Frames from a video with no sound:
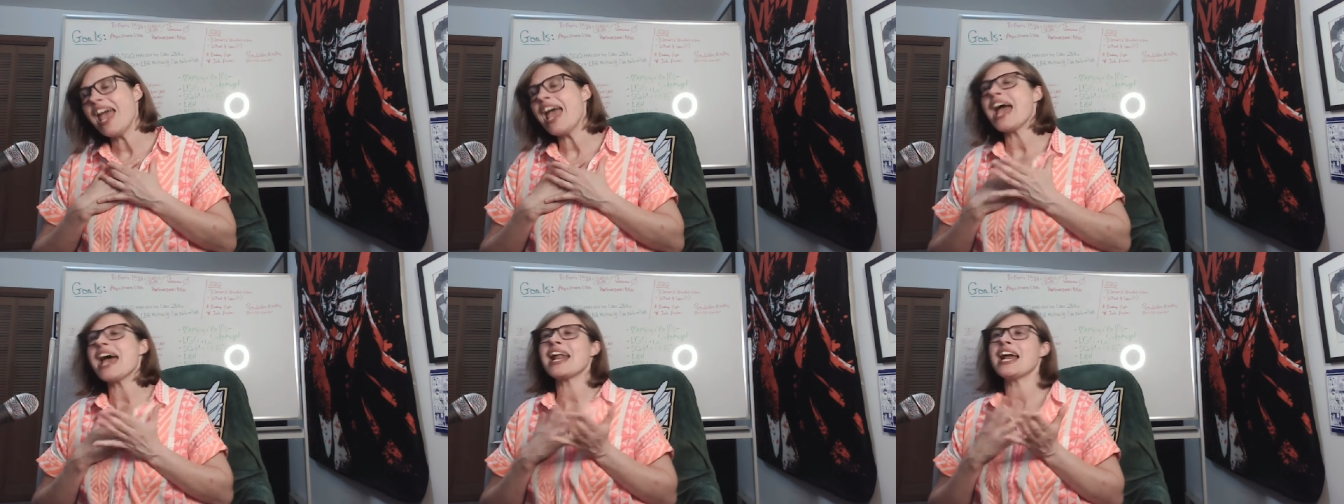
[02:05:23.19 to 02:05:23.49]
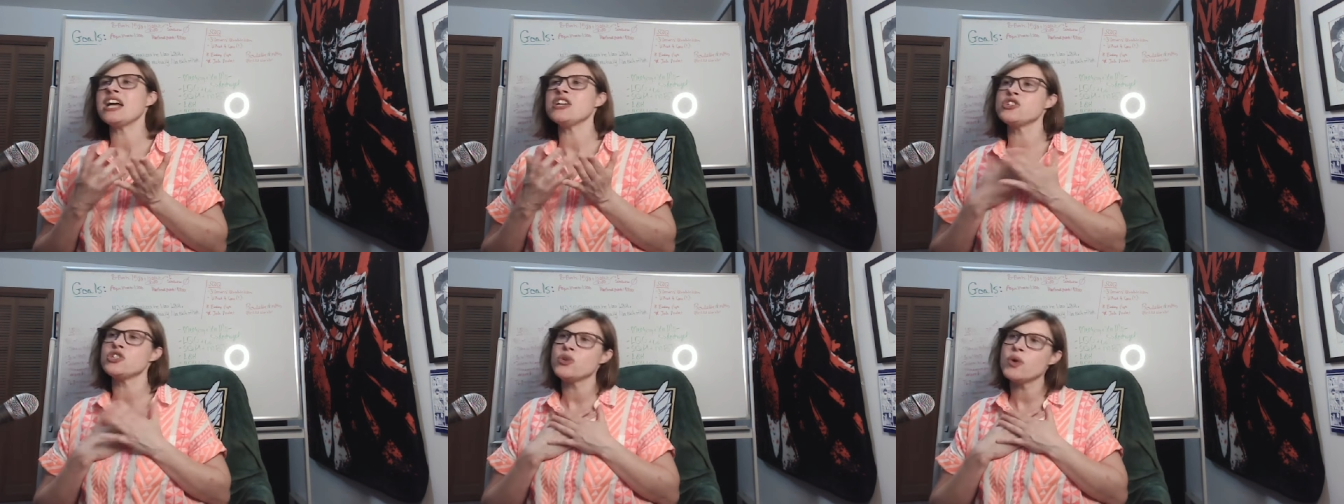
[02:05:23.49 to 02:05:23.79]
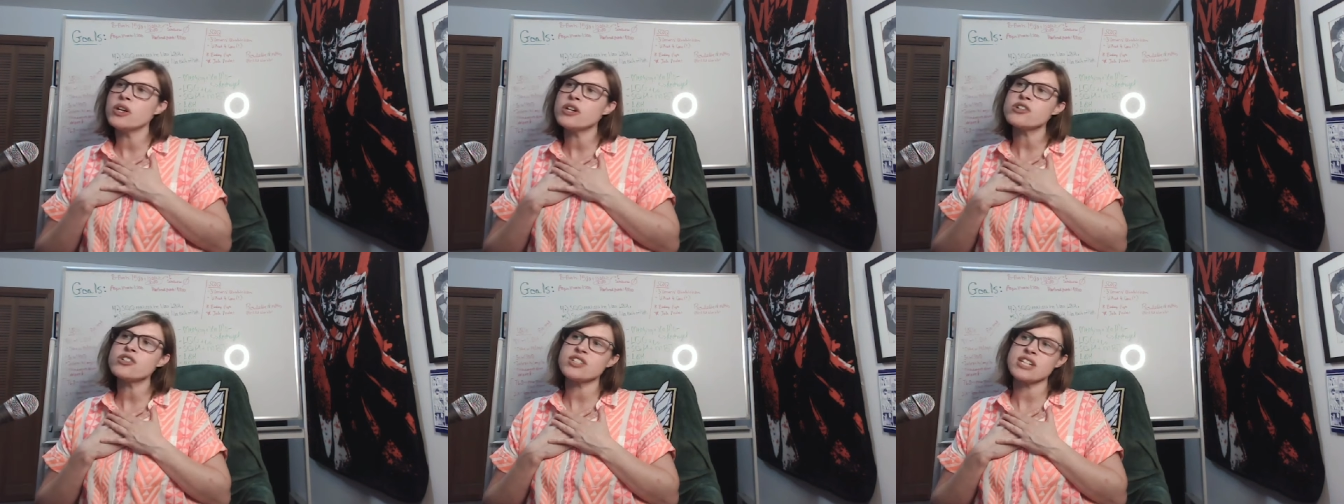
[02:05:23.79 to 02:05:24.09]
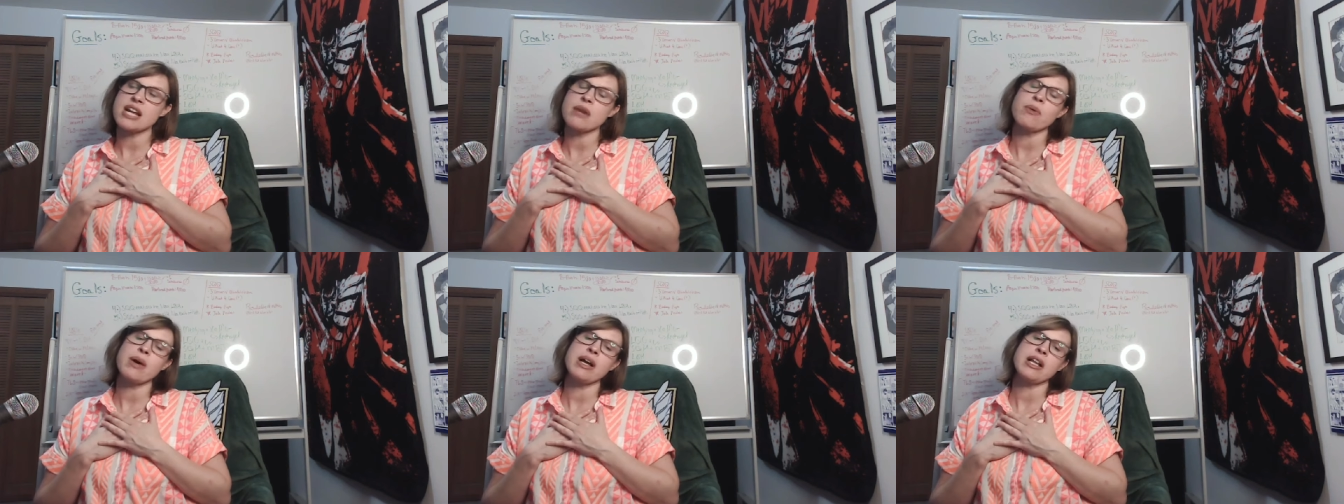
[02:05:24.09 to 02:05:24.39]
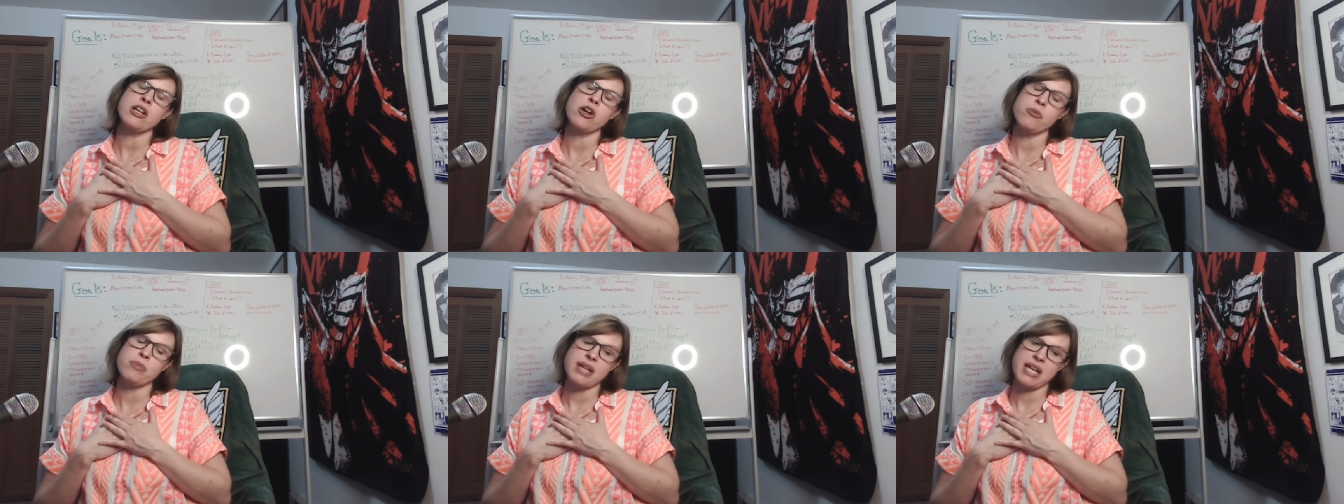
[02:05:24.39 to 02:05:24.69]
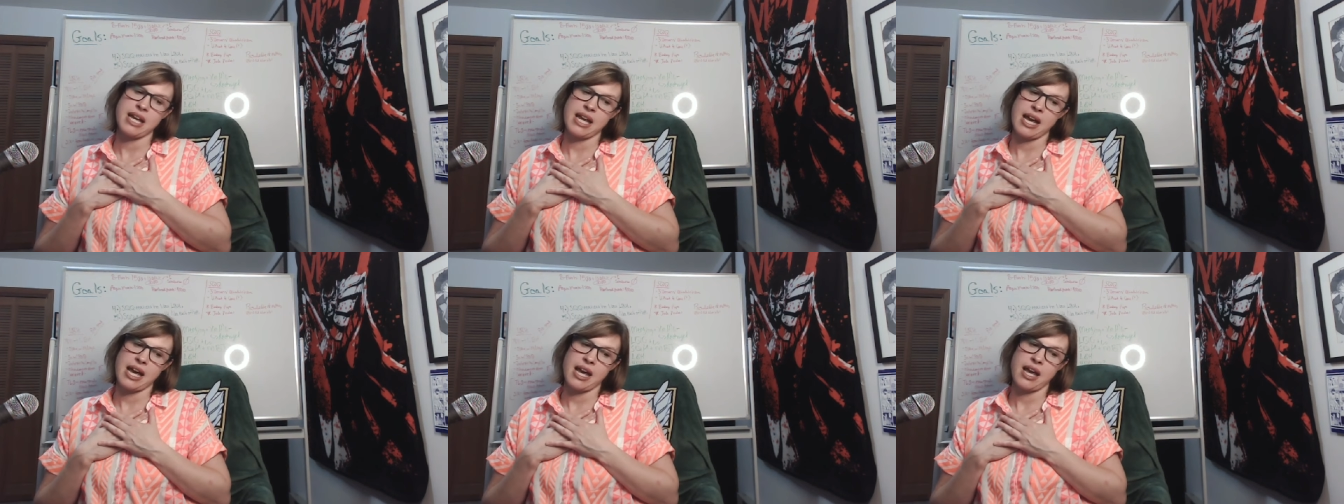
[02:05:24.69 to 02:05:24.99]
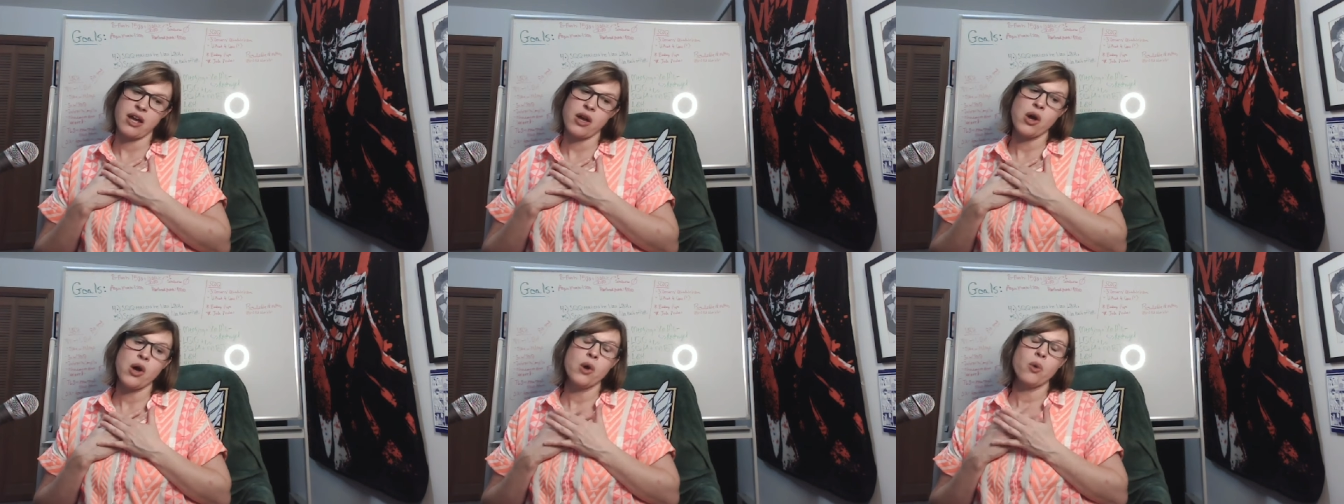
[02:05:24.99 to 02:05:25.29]
And I do understand why Lo
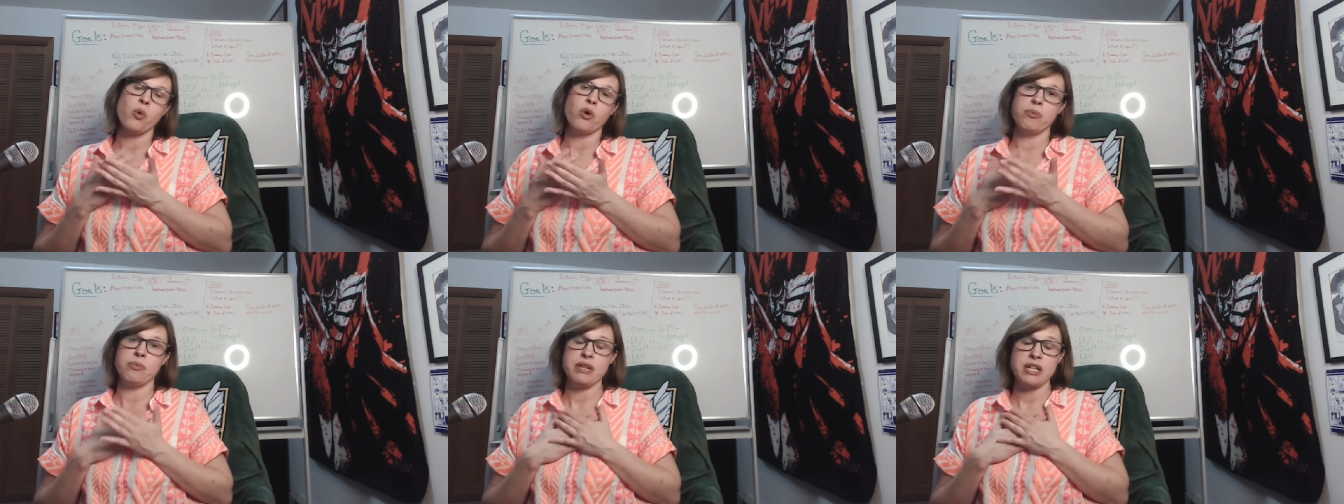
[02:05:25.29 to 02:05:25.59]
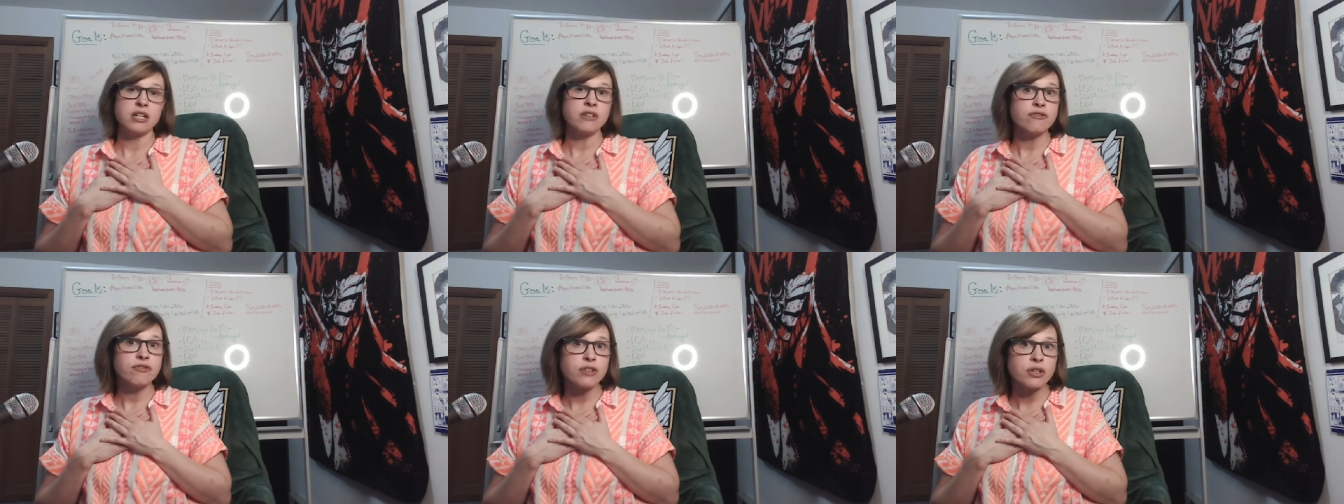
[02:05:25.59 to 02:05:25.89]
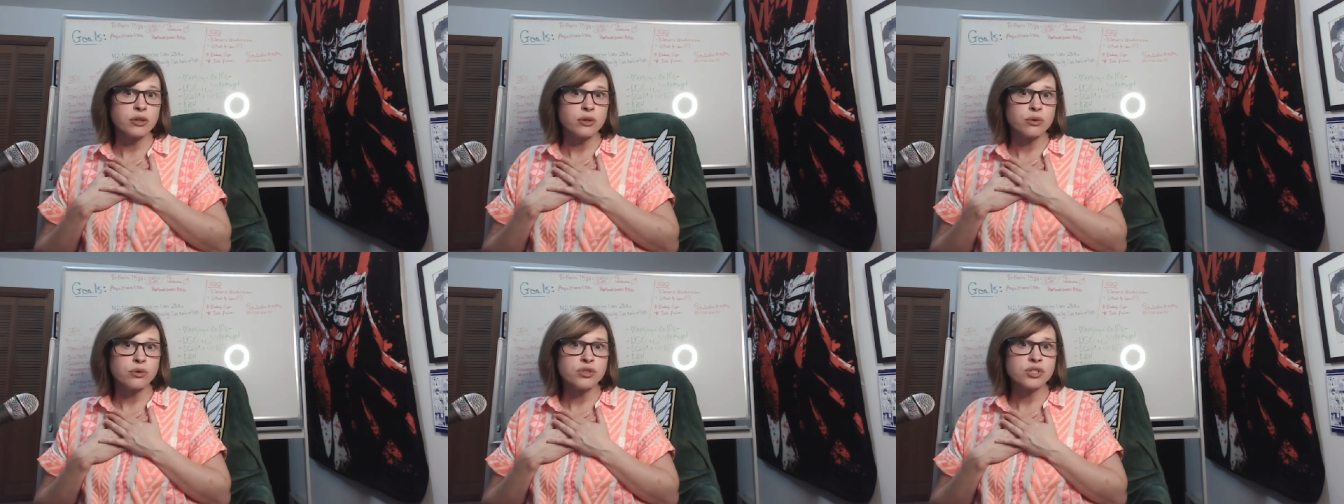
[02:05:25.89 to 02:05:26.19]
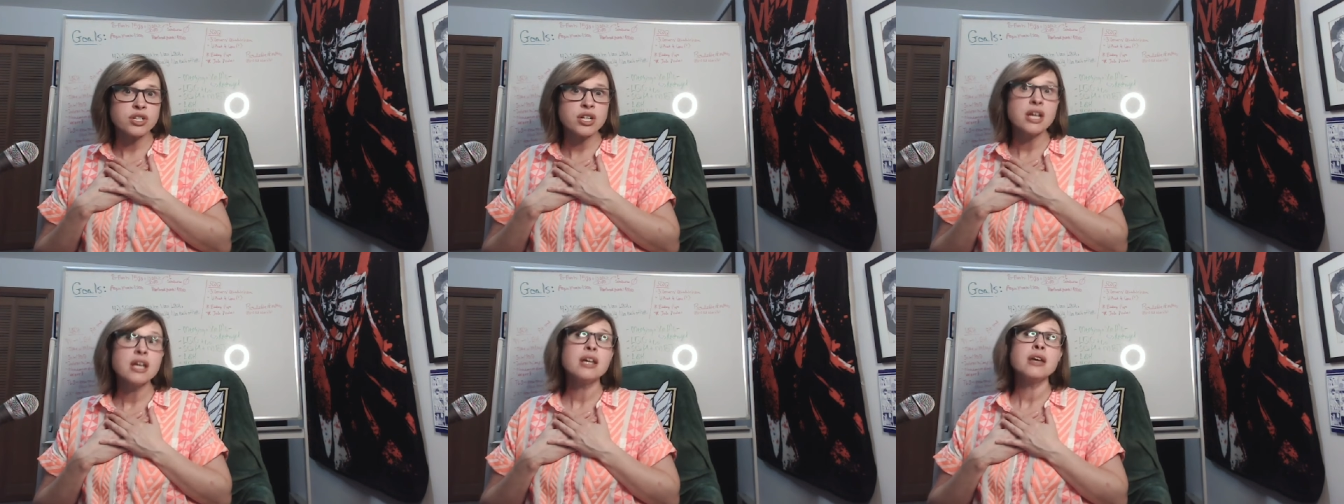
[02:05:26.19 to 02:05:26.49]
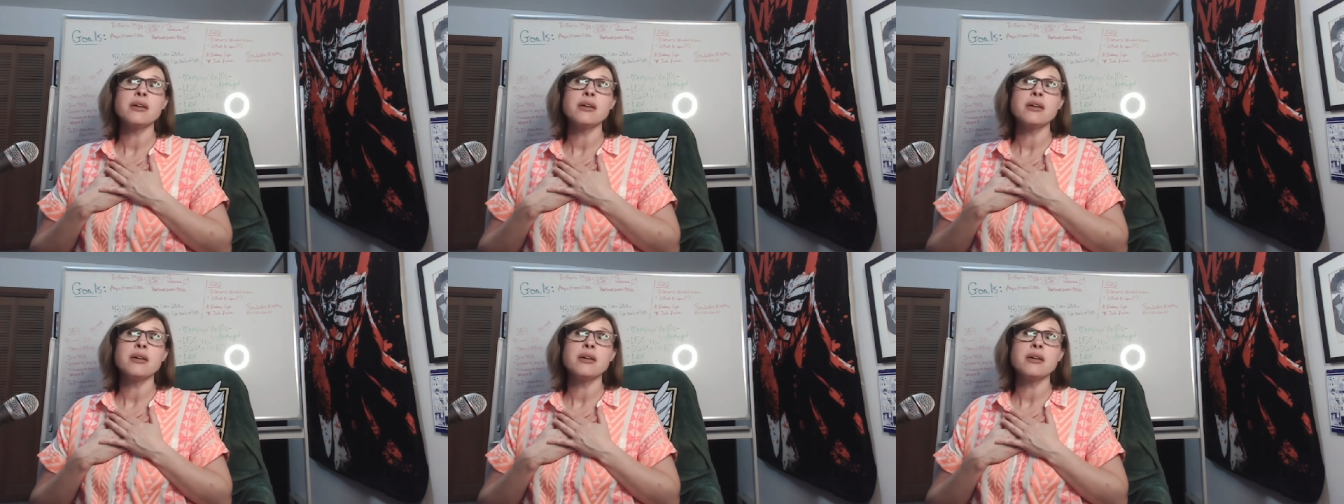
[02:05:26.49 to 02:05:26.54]
Binghe would be confused.